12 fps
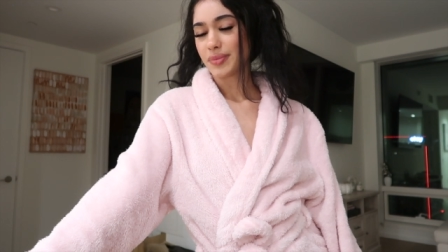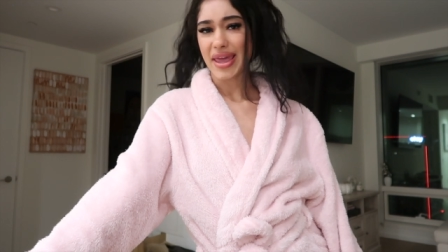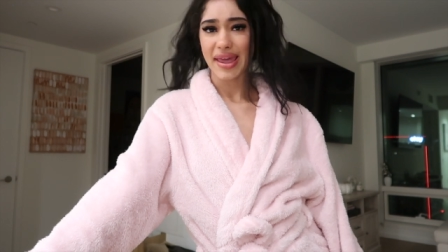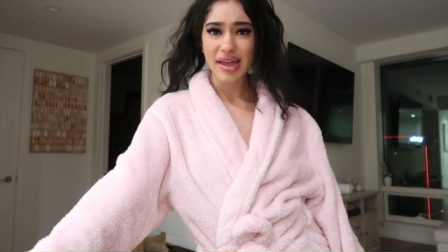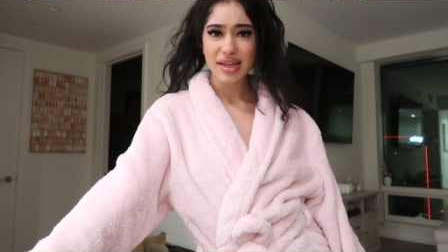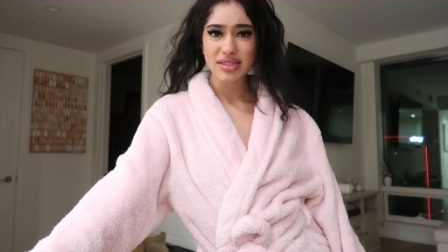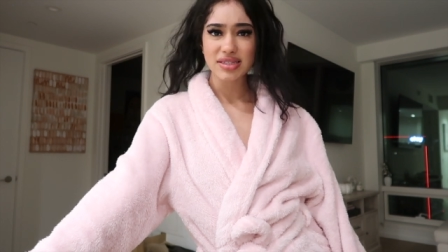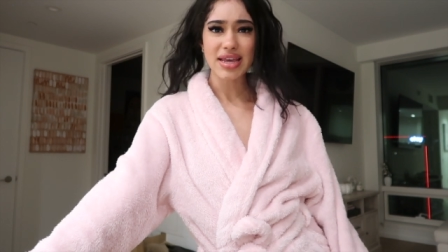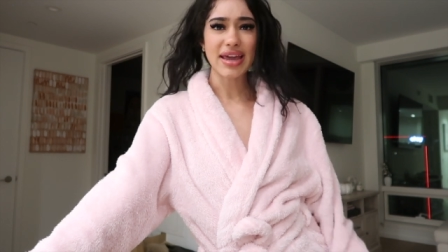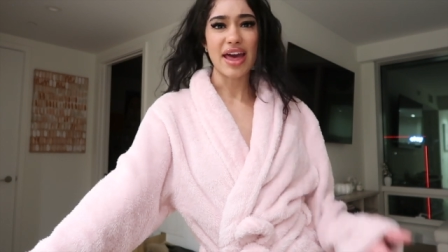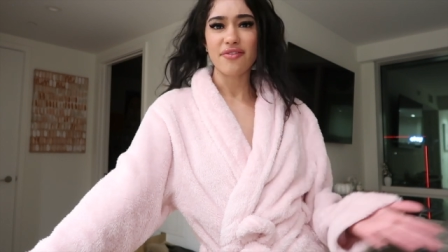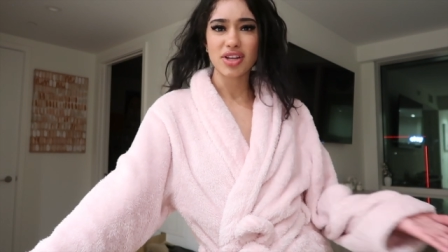Pants,
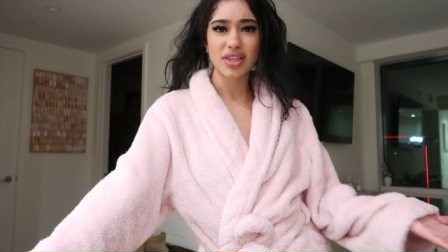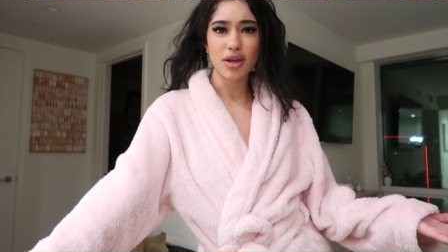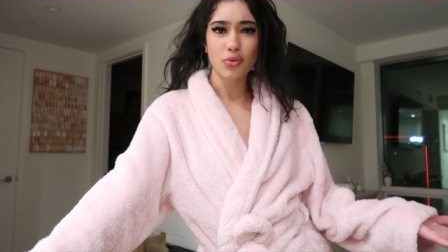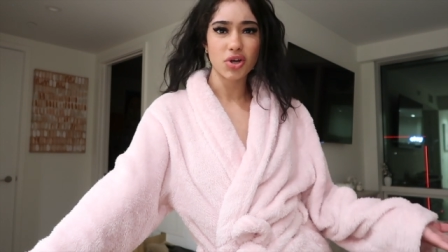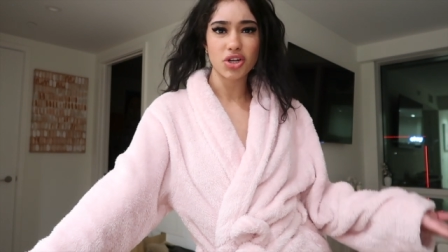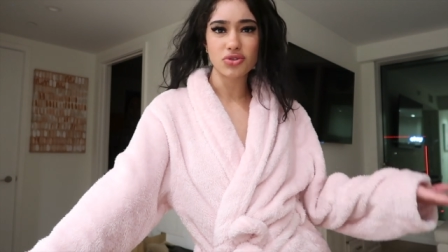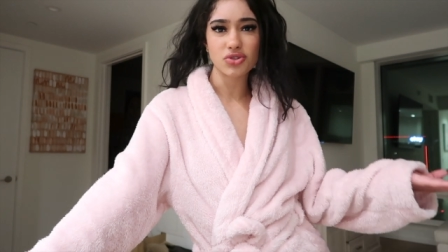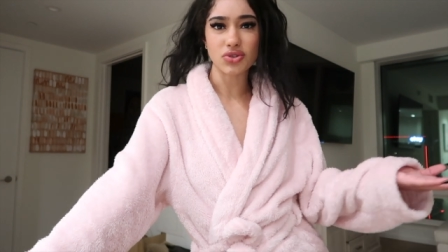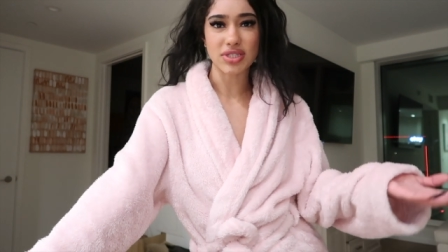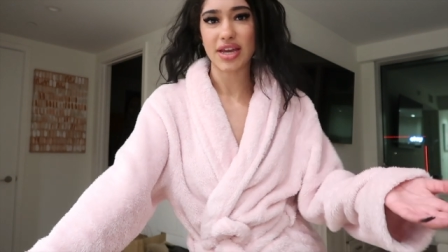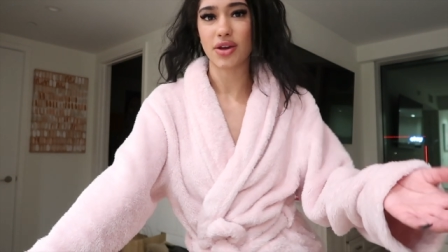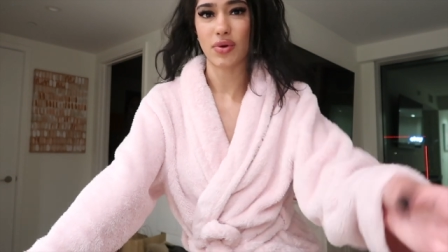like everything were
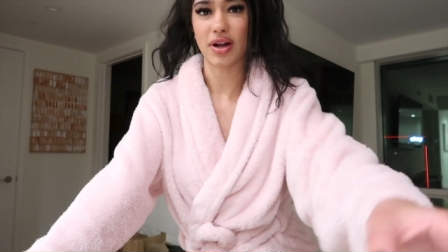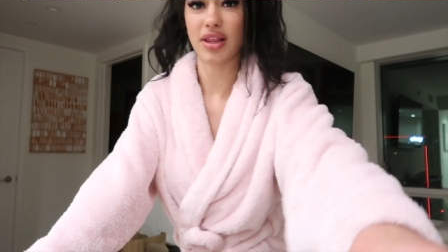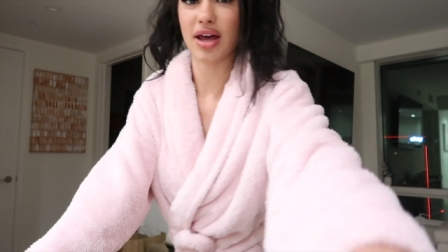neutrals I could wear a